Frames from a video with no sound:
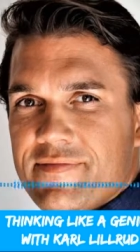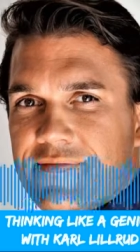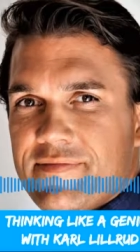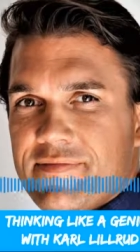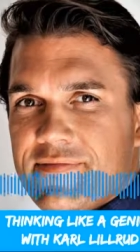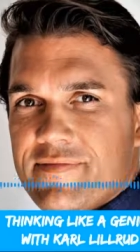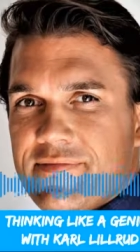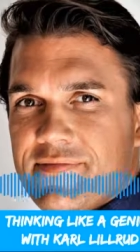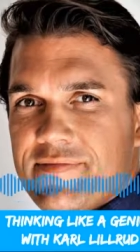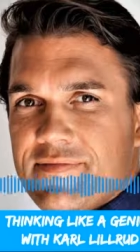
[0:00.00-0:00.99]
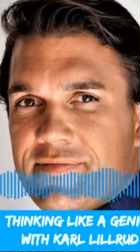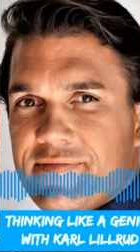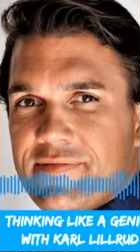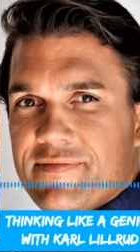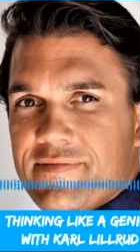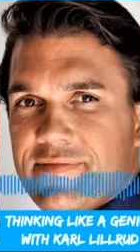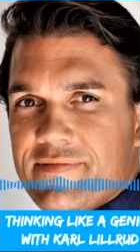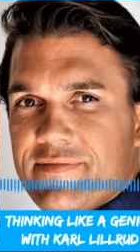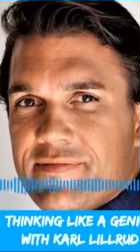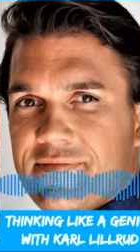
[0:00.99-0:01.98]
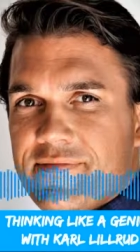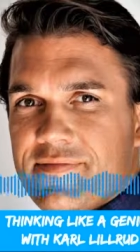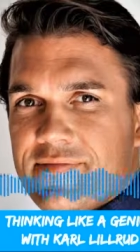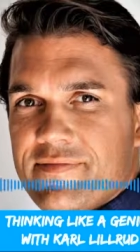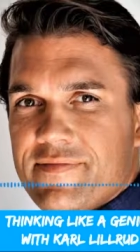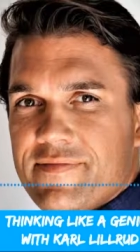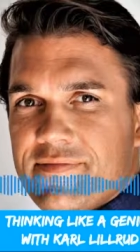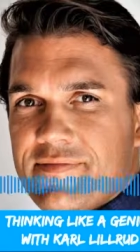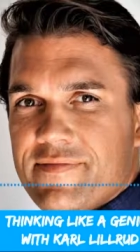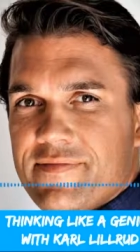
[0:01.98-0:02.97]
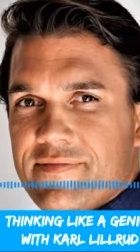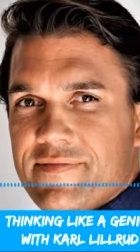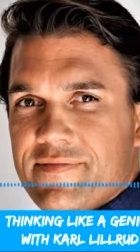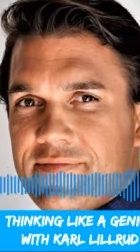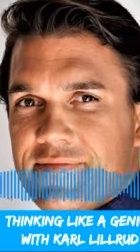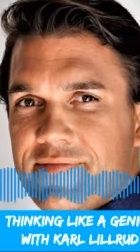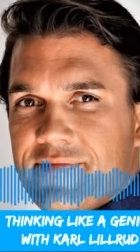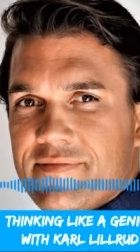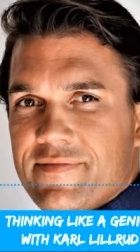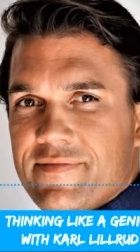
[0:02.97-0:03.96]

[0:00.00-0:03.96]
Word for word: whatever thing uh, that is um, locked uh, or